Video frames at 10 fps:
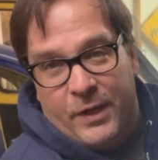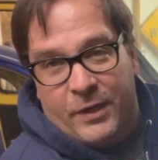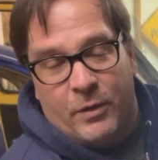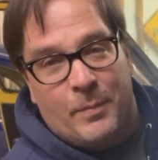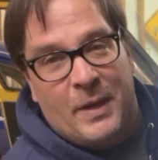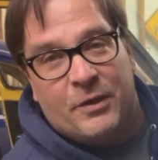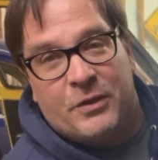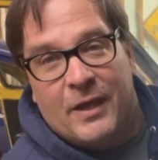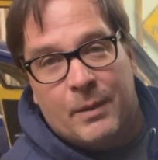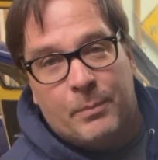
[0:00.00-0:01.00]
to go about
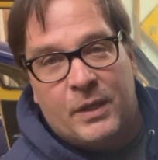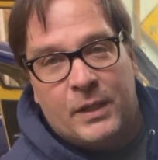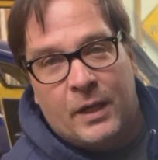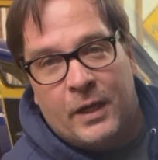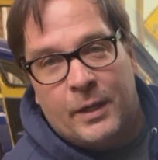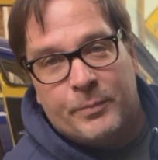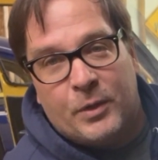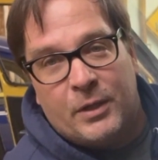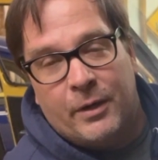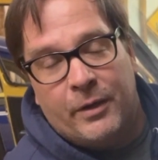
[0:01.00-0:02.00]
that, but
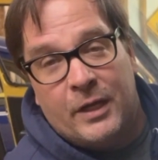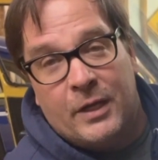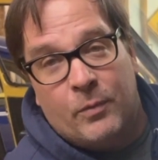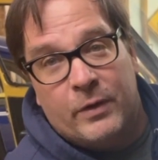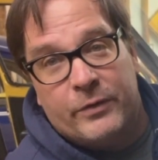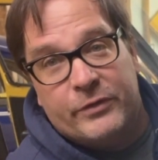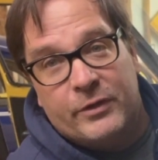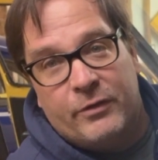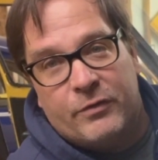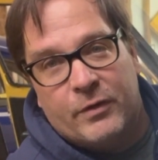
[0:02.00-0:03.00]
clearly it
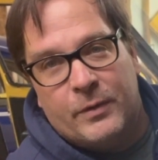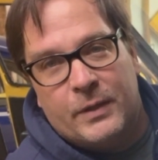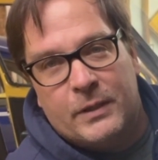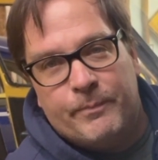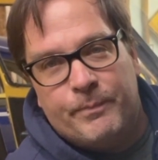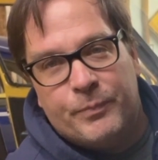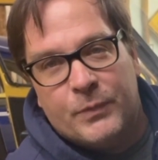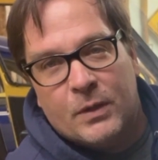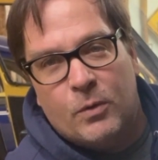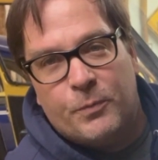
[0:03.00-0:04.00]
wasn't. So
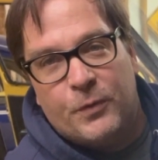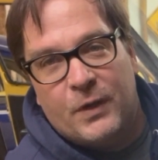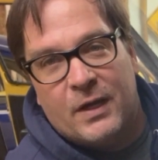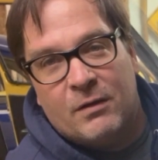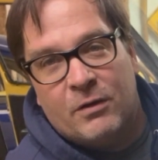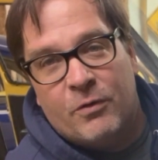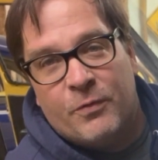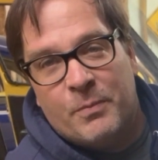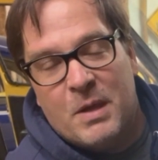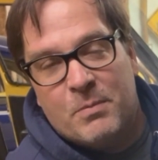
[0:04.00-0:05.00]
hopefully I learned
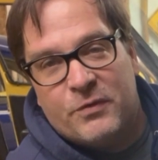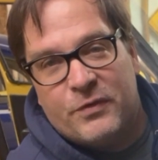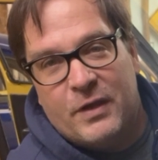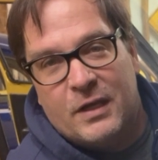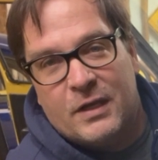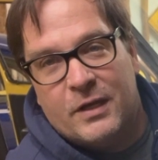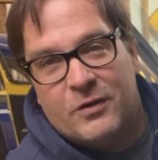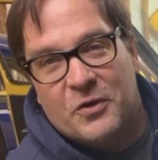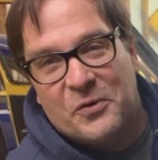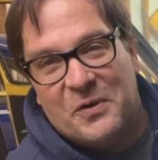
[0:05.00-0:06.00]
from that mistake and I
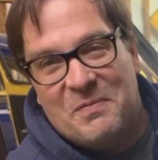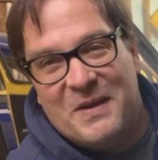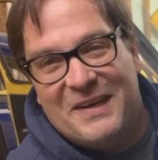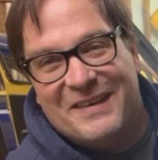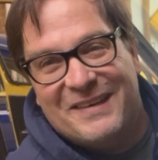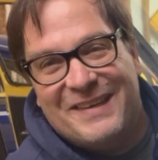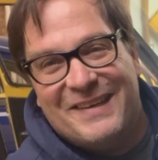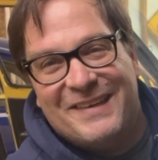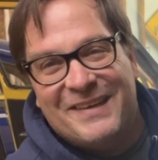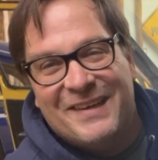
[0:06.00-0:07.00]
don't repeat it
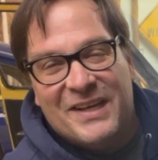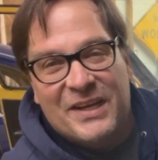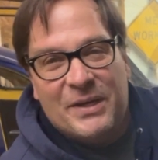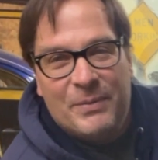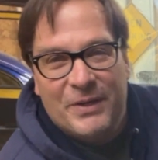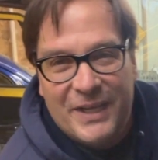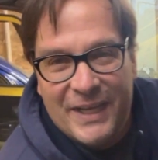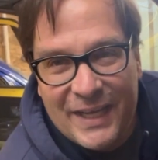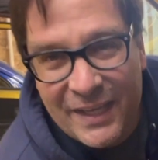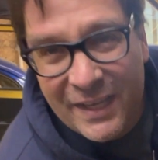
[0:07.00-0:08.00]
again. But
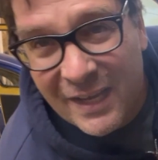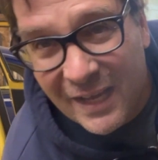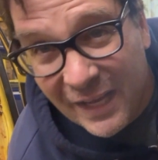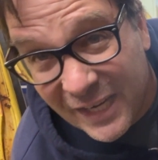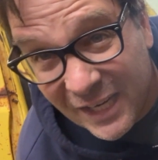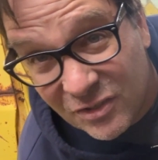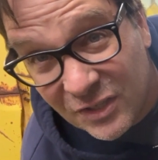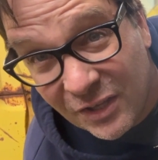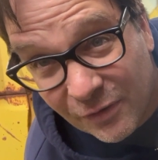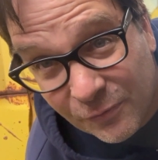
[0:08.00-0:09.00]
yeah, I'll get you
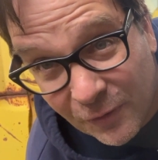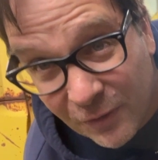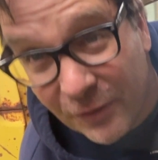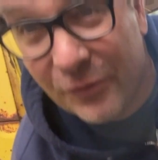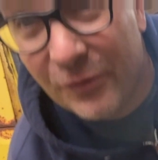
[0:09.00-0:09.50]
in there for a closer